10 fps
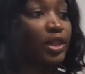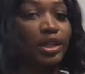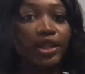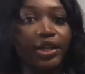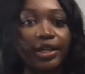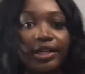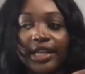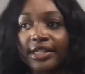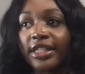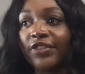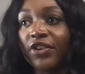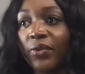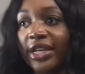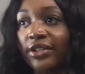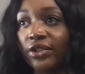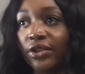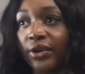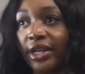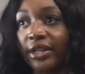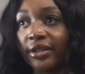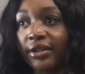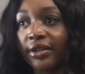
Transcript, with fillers: And there it is. That's a different way to do it.